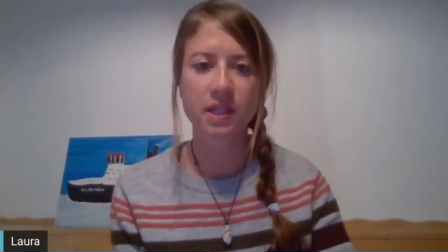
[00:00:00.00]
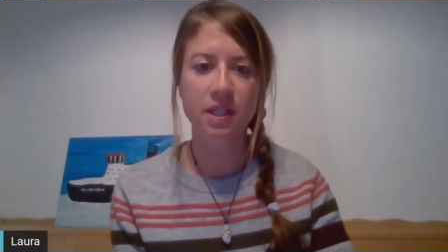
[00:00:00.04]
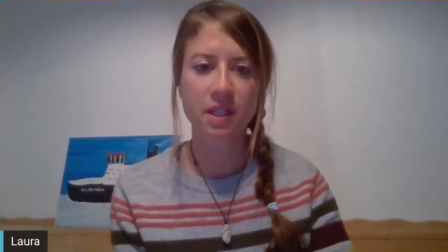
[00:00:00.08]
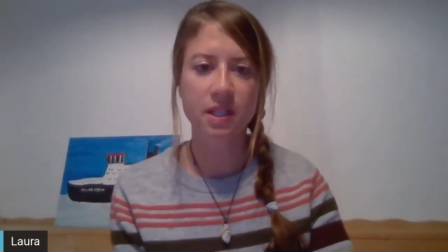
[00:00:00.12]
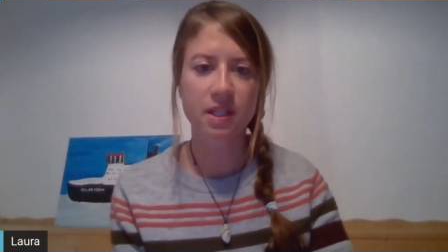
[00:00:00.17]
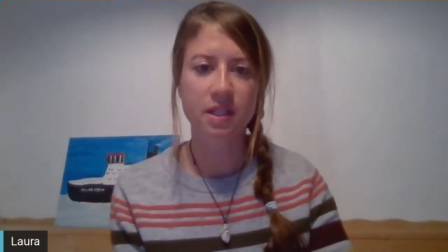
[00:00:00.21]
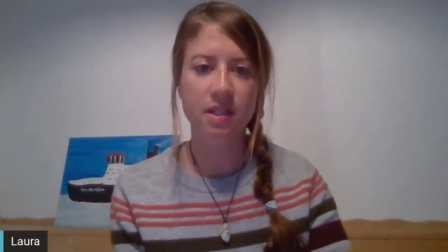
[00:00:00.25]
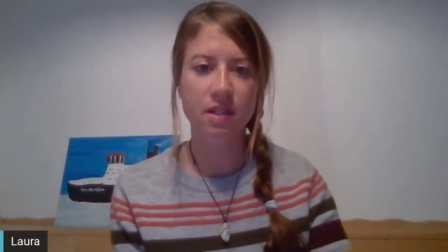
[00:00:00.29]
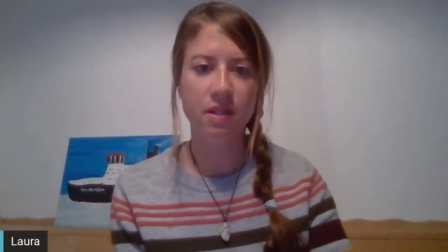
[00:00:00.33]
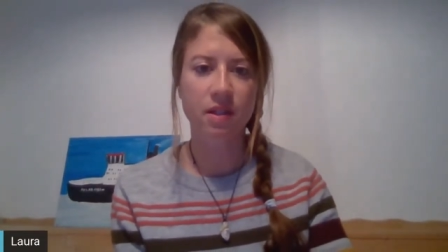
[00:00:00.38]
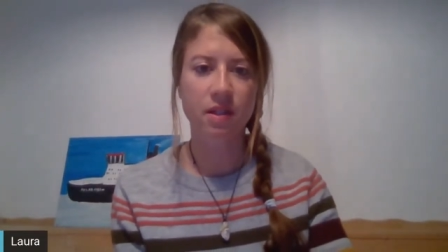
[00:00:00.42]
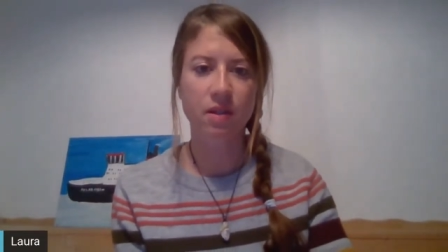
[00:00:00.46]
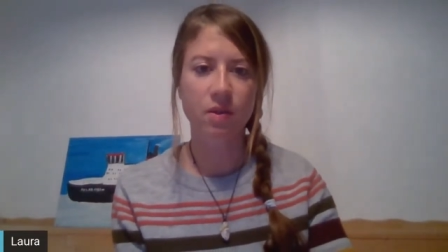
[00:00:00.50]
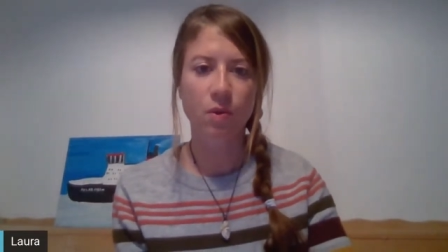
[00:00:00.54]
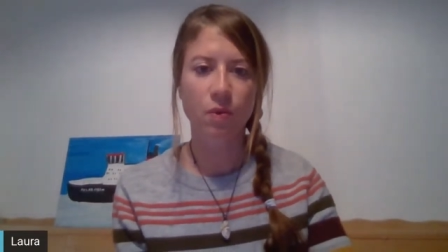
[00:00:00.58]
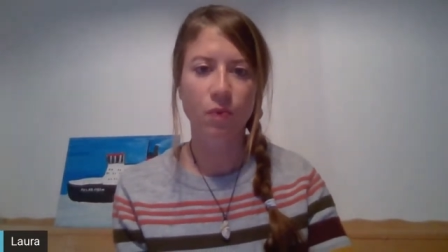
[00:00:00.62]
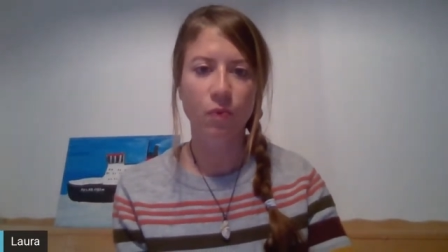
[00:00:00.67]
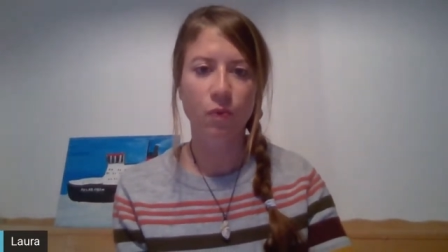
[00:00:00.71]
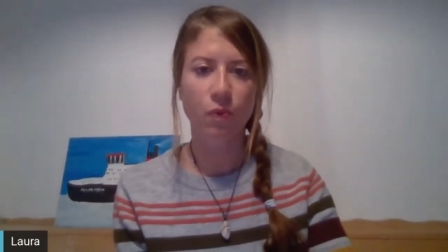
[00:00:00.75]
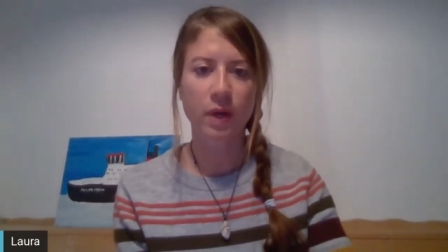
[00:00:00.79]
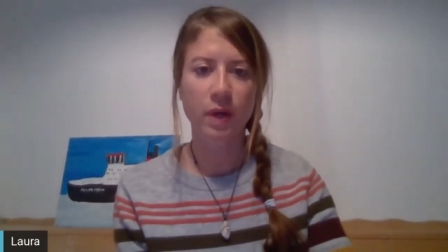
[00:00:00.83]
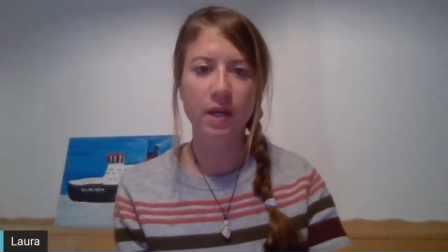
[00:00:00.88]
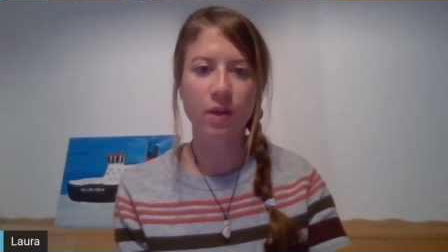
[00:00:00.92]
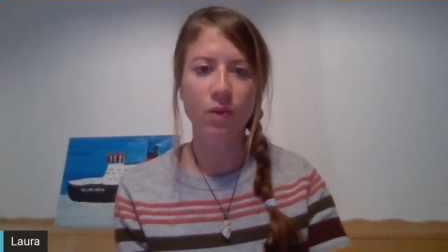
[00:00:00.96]
He's a good
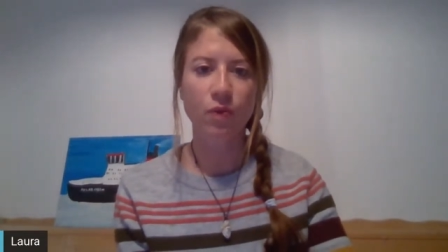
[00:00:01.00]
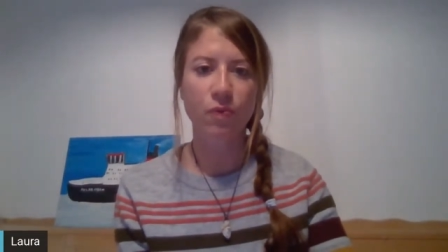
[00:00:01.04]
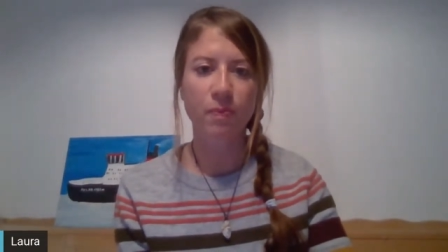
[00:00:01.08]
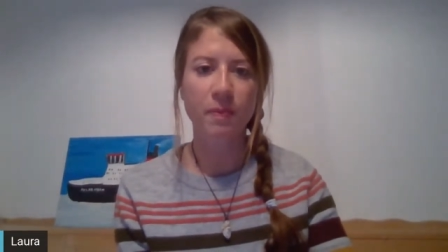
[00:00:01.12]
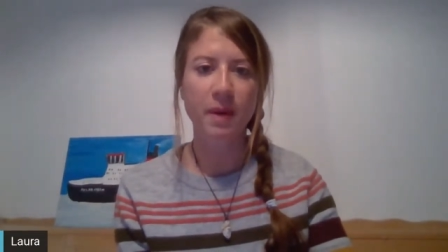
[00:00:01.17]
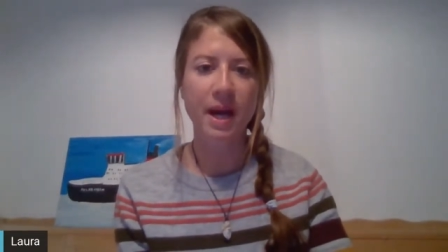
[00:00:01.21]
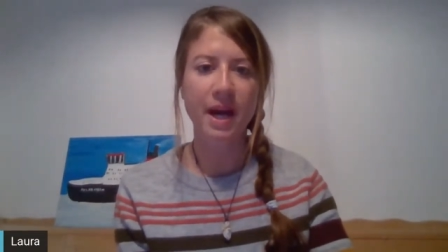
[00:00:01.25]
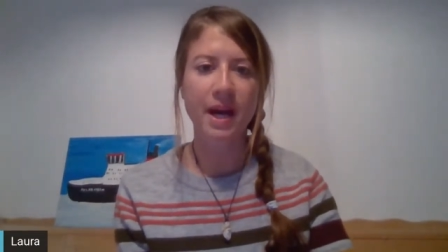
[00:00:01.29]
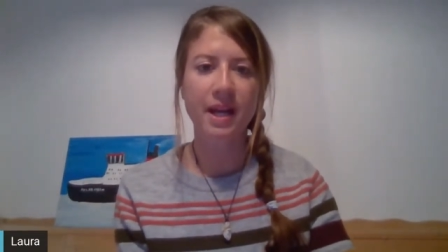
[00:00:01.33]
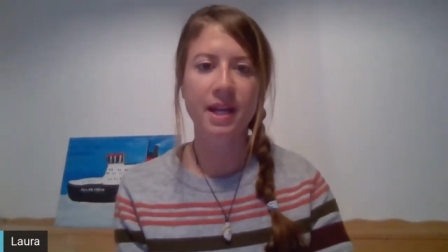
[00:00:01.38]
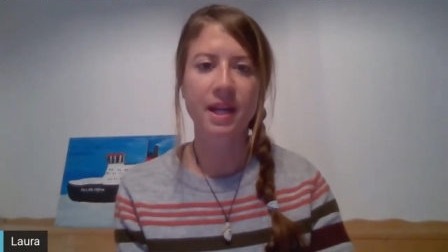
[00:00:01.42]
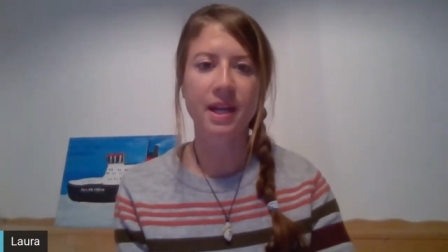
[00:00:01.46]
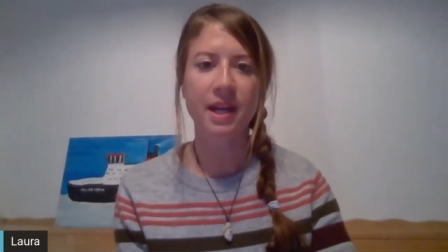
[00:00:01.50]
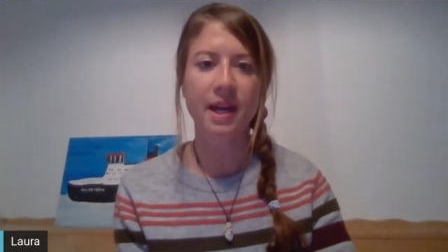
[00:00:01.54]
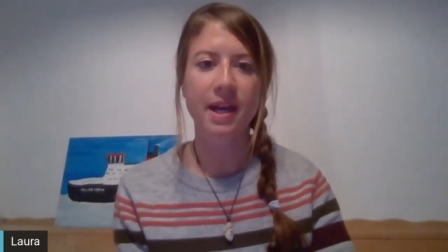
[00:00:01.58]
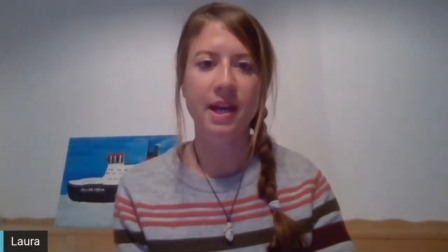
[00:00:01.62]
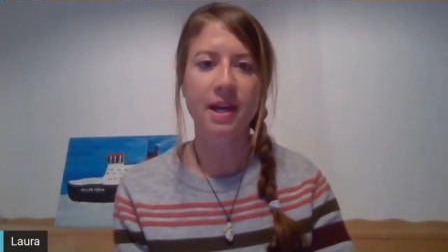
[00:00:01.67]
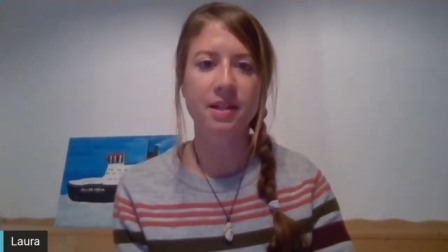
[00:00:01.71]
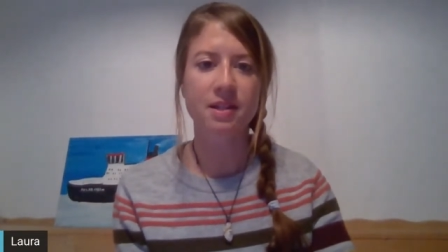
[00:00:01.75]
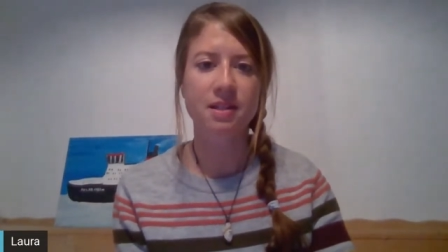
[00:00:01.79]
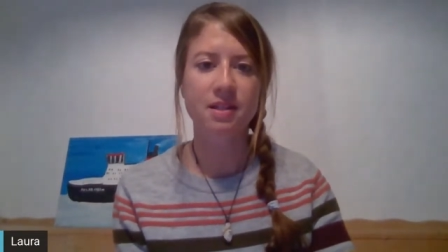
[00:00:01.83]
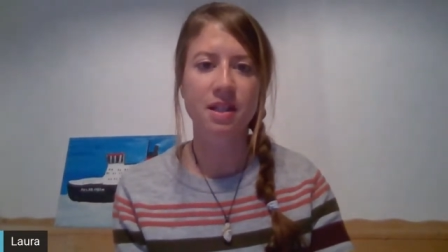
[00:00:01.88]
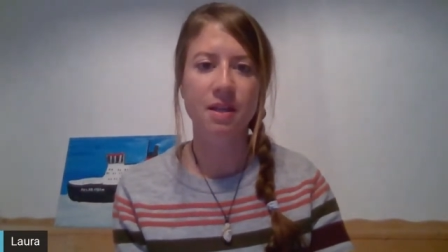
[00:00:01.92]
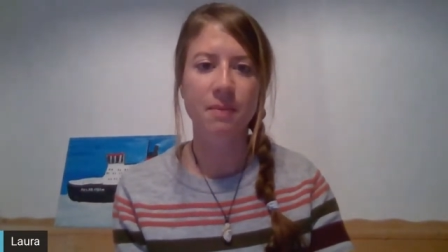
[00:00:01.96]
friend of mine, and I
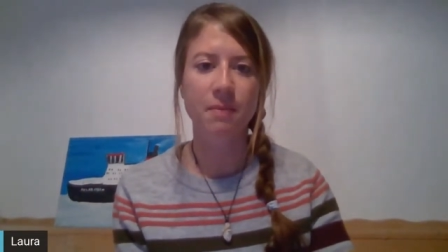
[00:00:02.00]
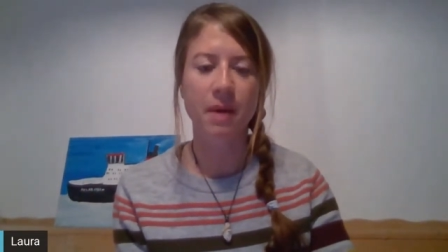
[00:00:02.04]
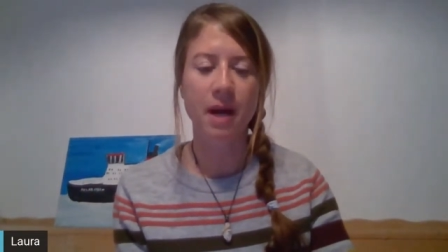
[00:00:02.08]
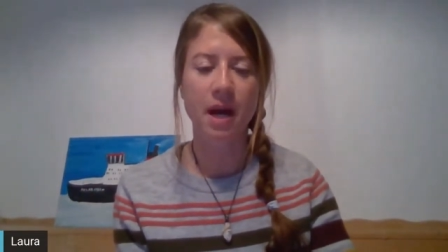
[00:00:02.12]
asked him,